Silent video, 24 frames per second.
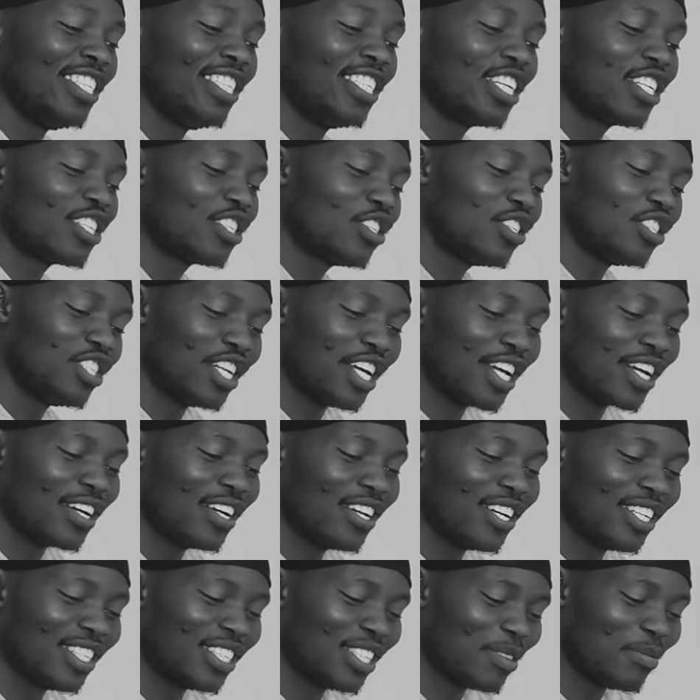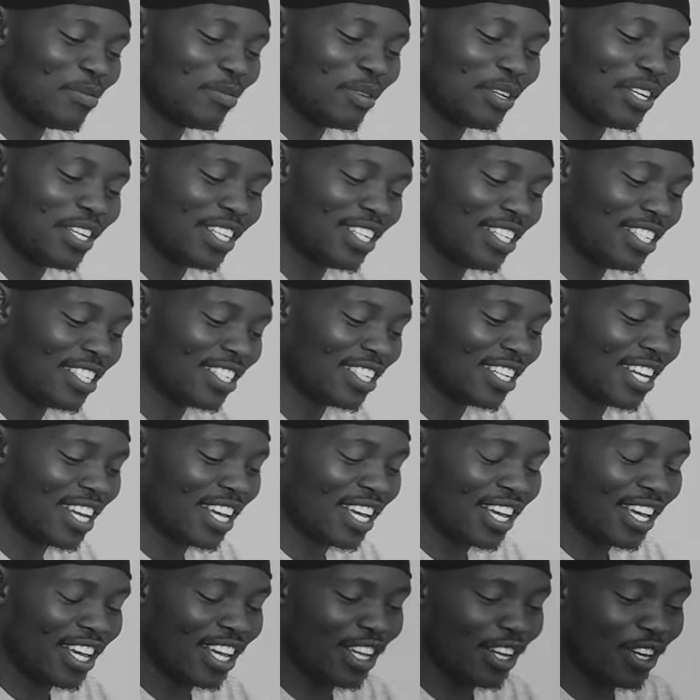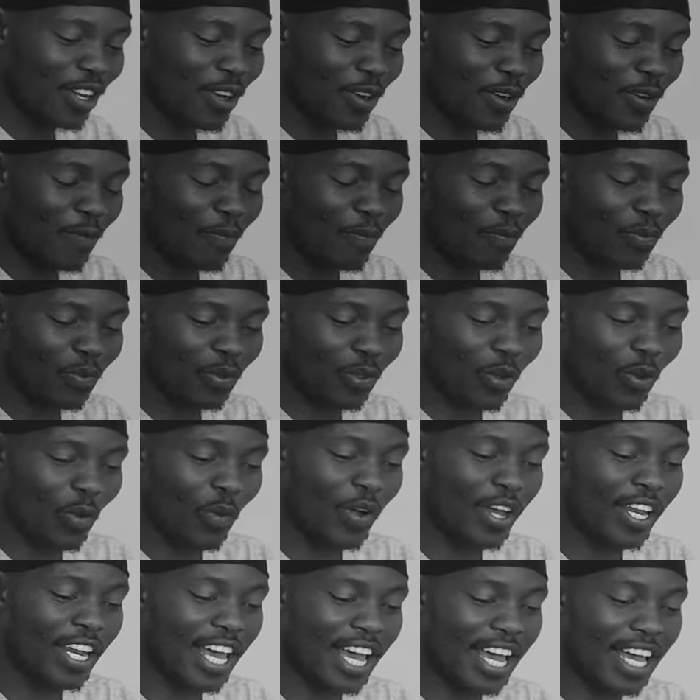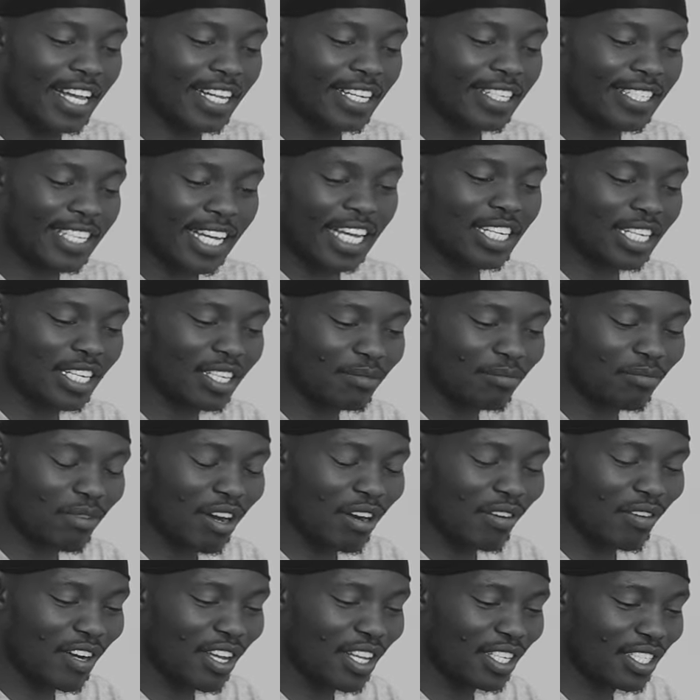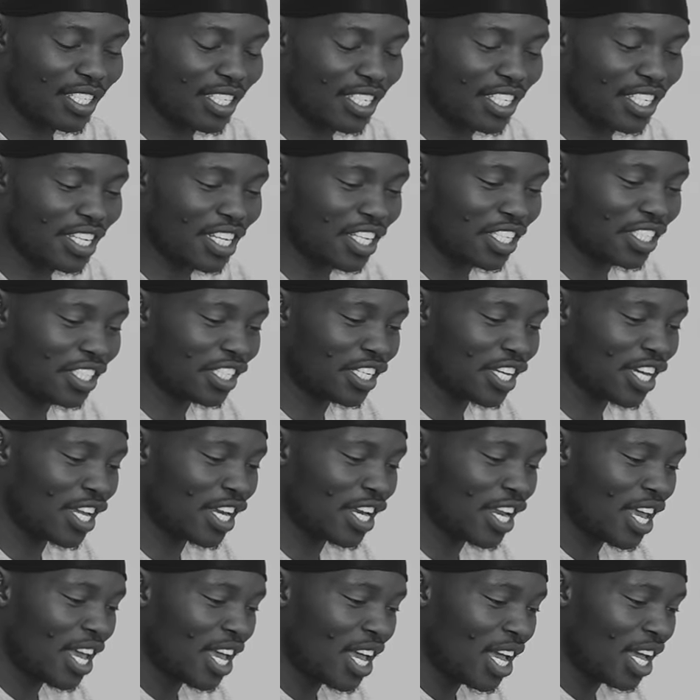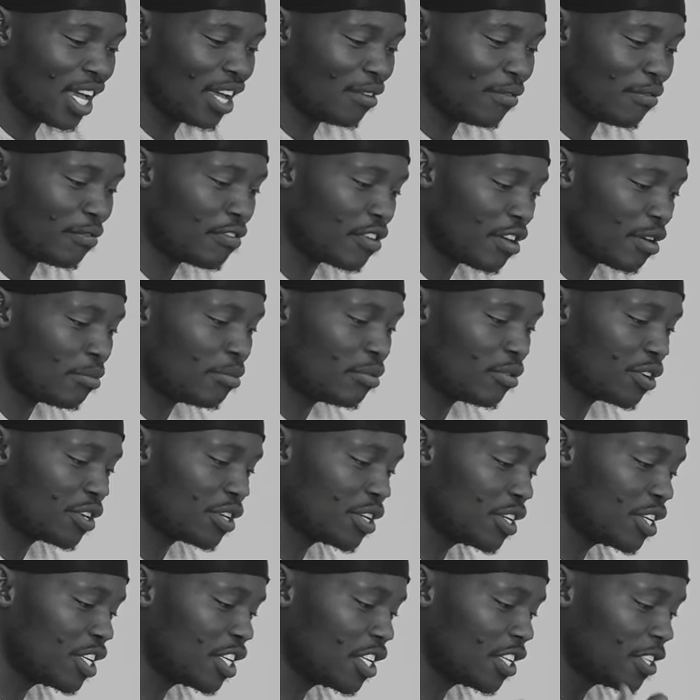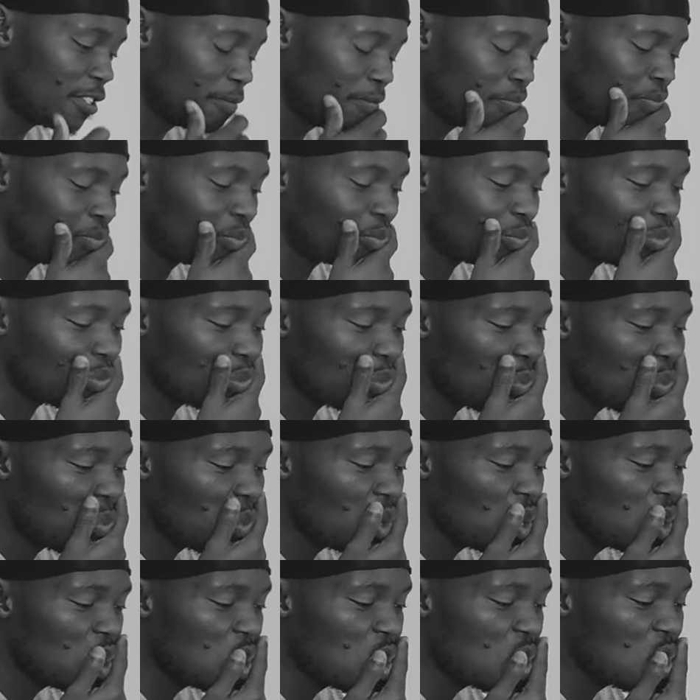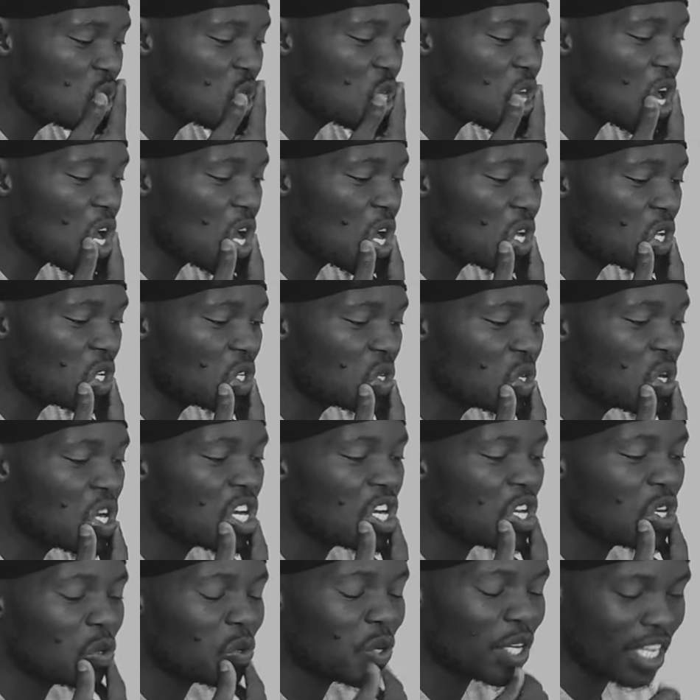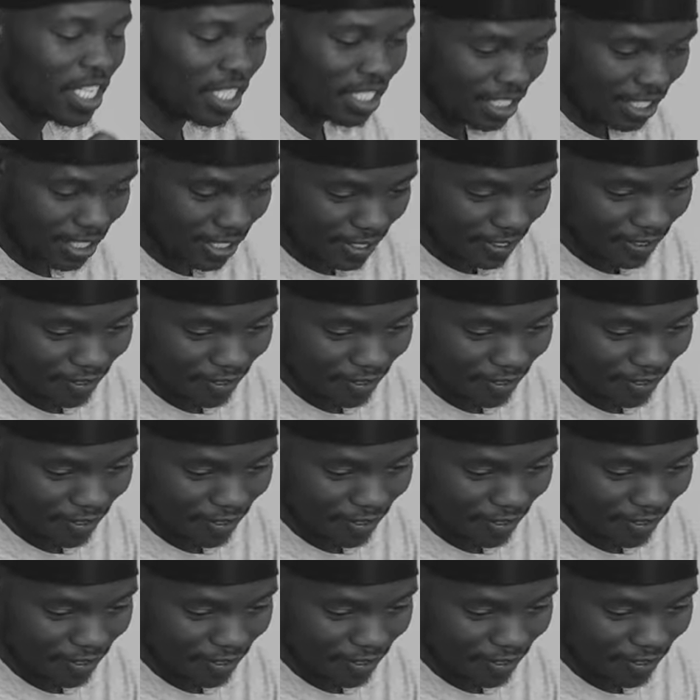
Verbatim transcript: just to digress a bit, yeah. you know, when I tendered my resignation in February 2020,